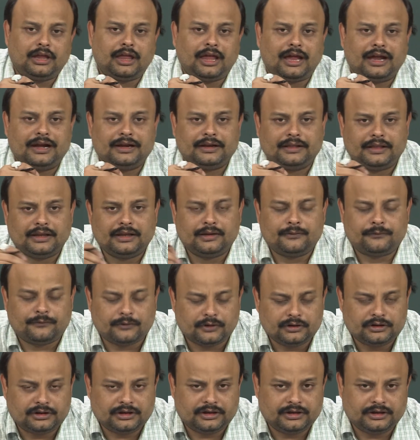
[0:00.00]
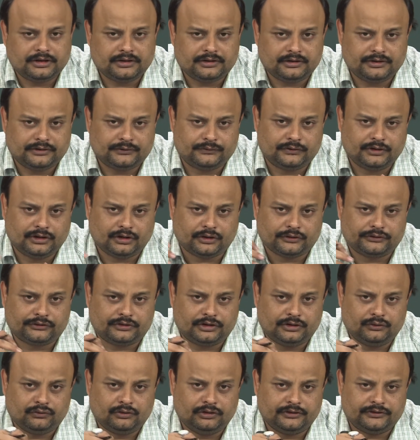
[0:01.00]
and then further increased
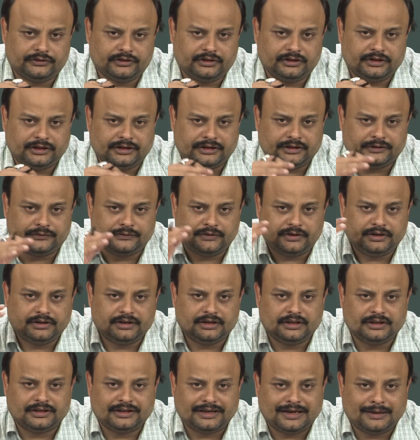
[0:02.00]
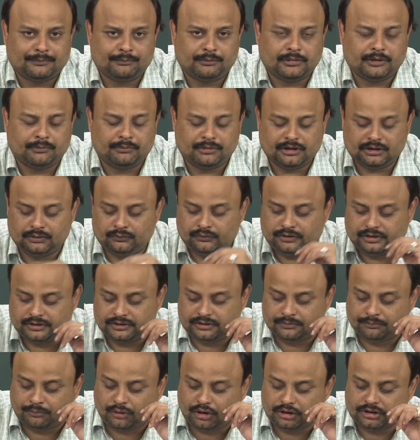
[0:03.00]
velocity you will see that a spherical cap bubble where
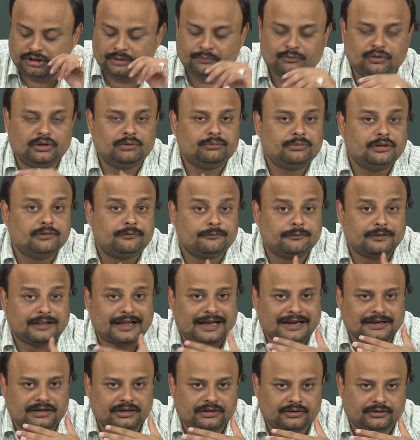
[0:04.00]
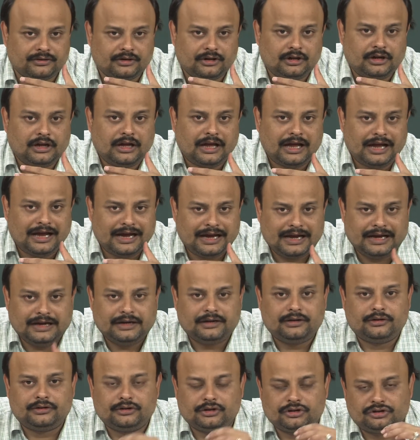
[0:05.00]
the bottom will be flat
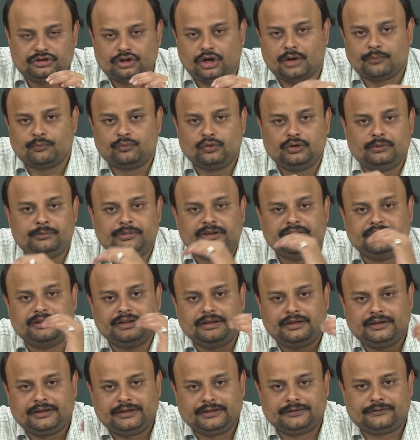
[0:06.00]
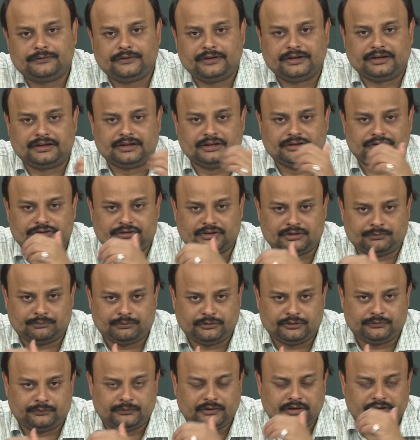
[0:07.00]
and the top will be the spherical
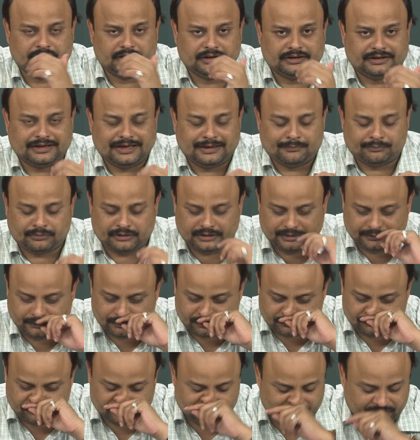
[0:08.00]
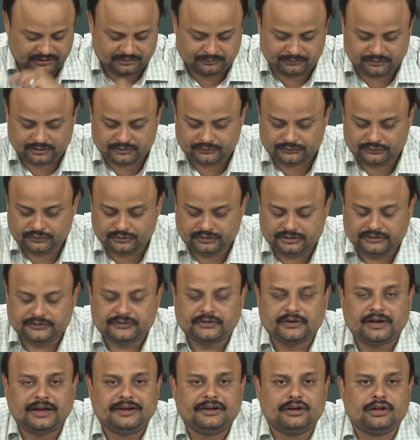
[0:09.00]
shape, spherical cap kind of a behavior. So,
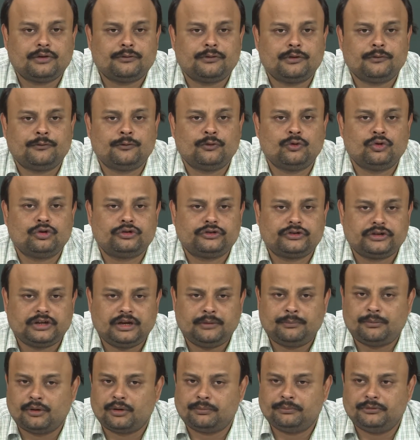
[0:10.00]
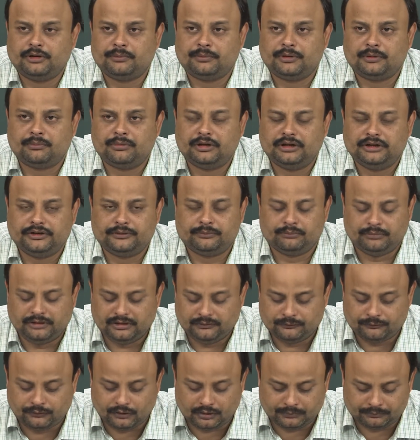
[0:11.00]
this kind of a 4 shape of the bubble is
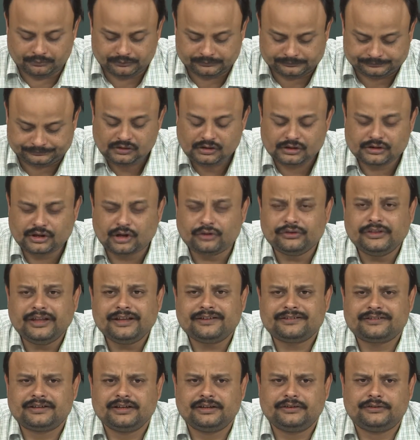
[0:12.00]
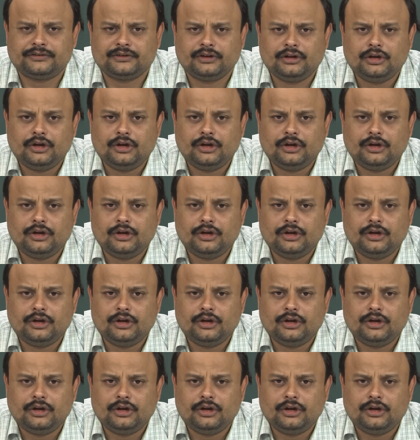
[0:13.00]
being formed. Now, next is